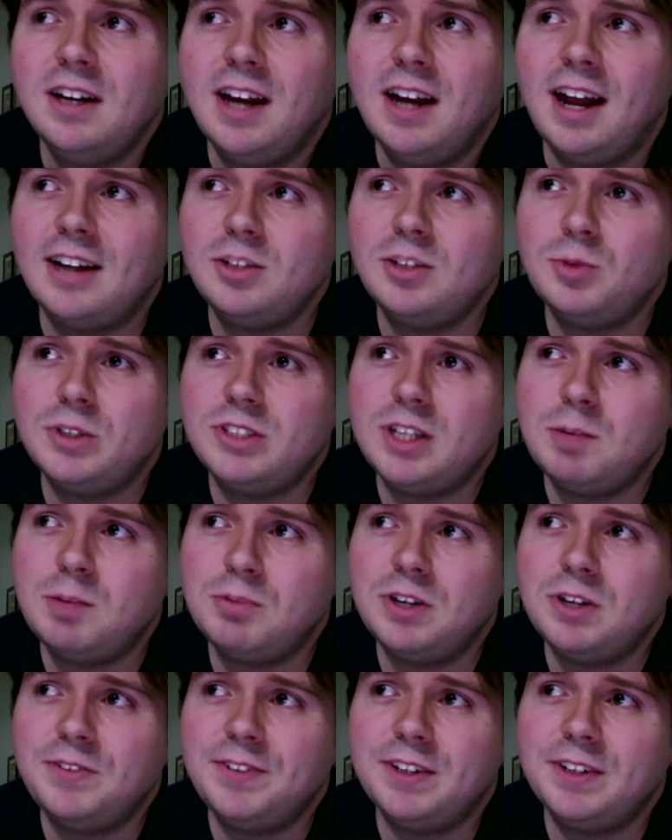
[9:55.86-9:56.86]
And I just want to say
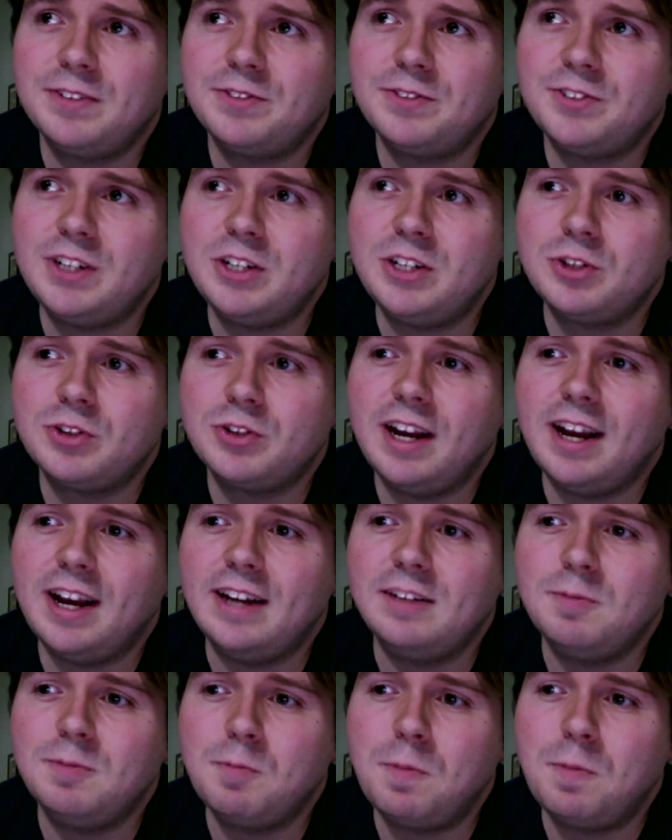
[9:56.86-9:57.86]
briefly on free
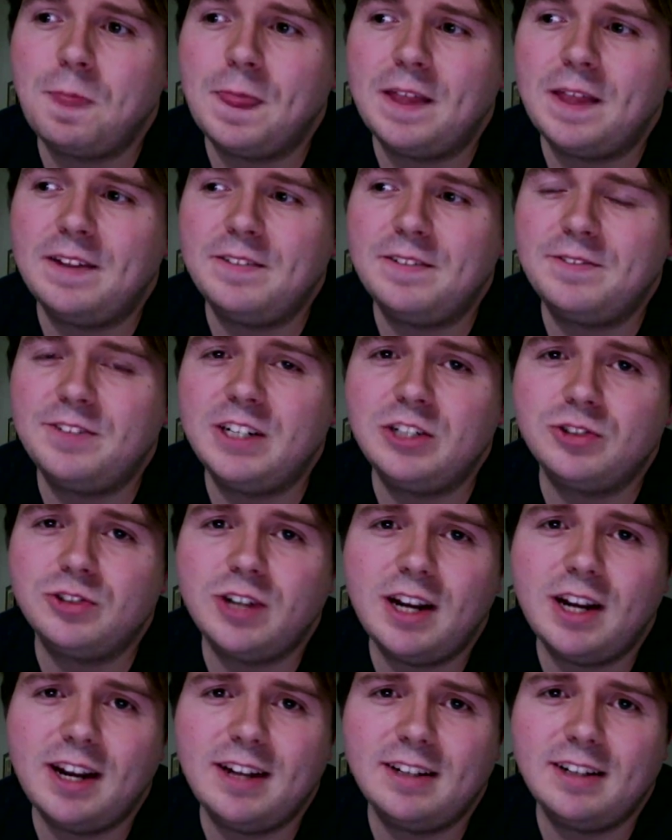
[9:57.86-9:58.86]
trade. Free
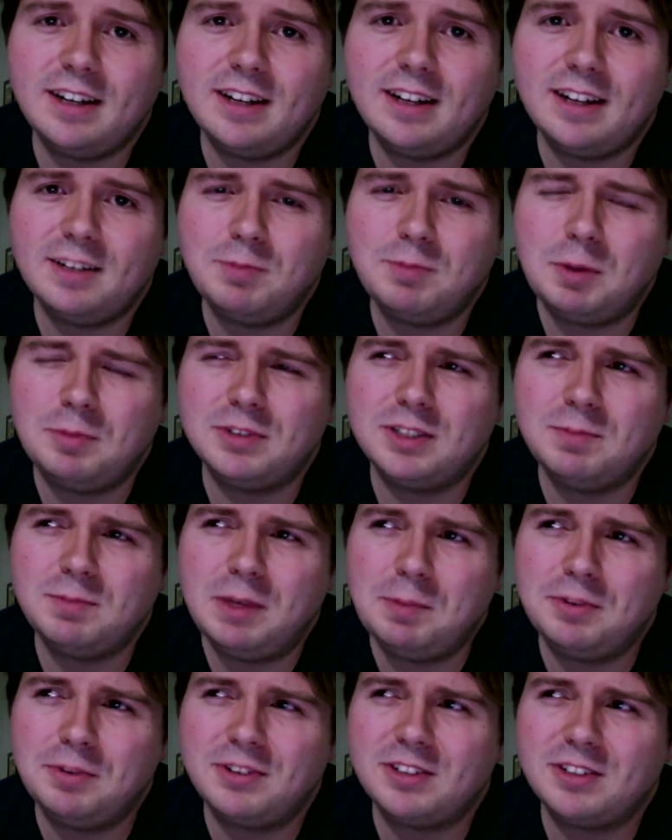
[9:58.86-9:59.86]
trade, some
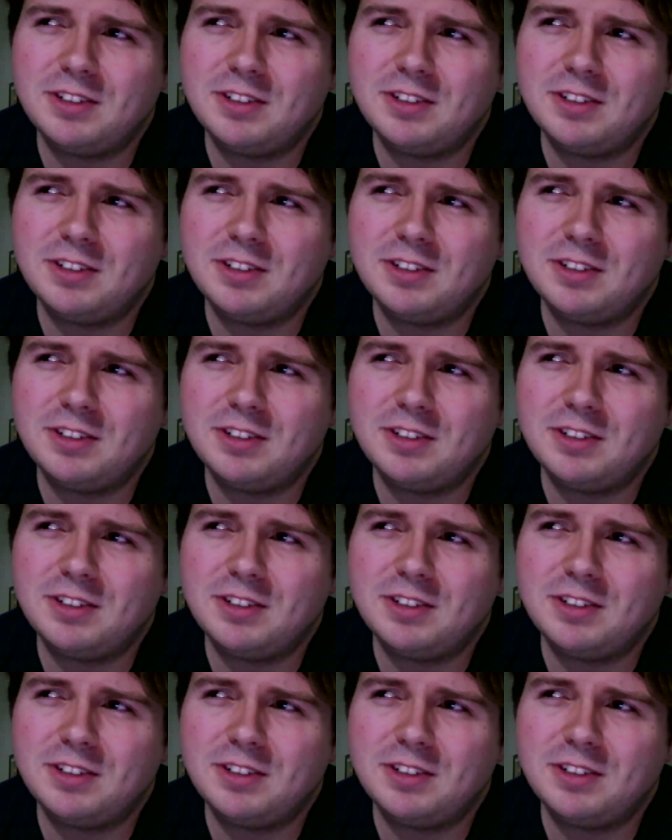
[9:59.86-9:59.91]
people